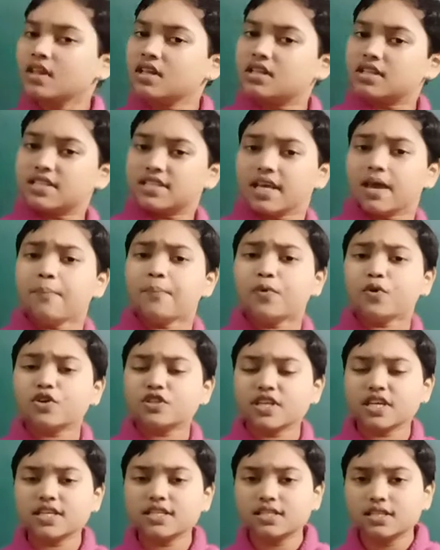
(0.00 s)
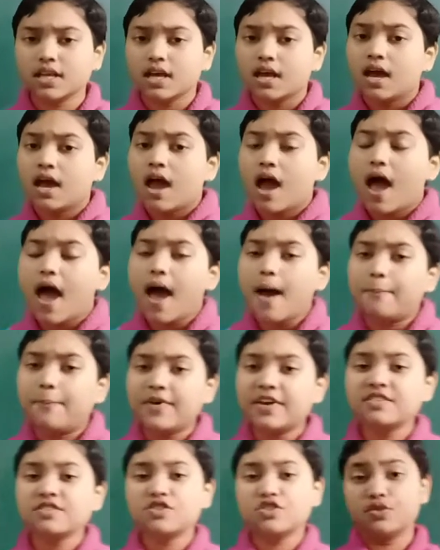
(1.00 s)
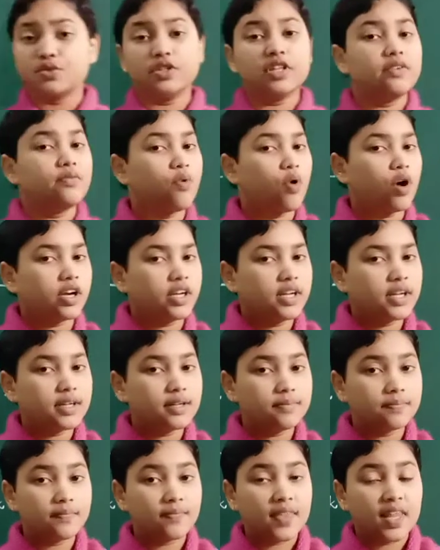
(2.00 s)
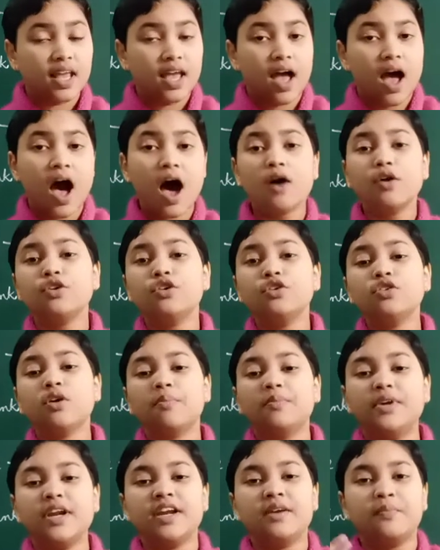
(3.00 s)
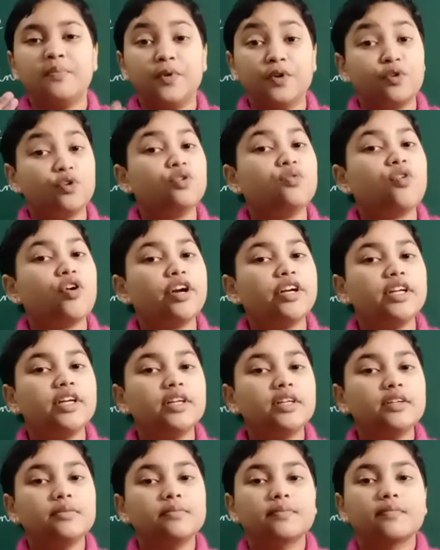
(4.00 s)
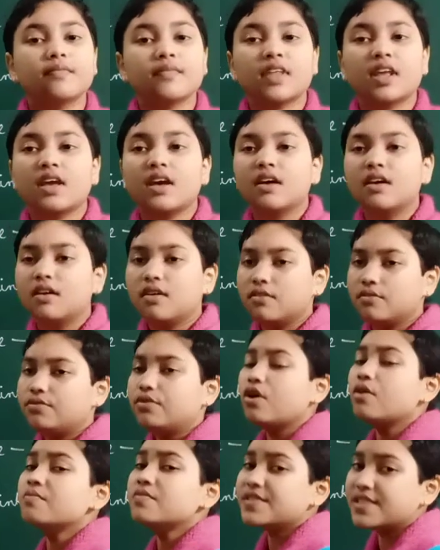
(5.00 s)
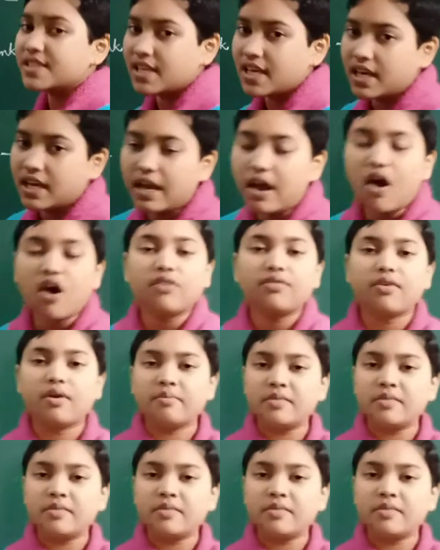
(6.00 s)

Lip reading: The same process happens to the water. How to obtain pure water? From sea or from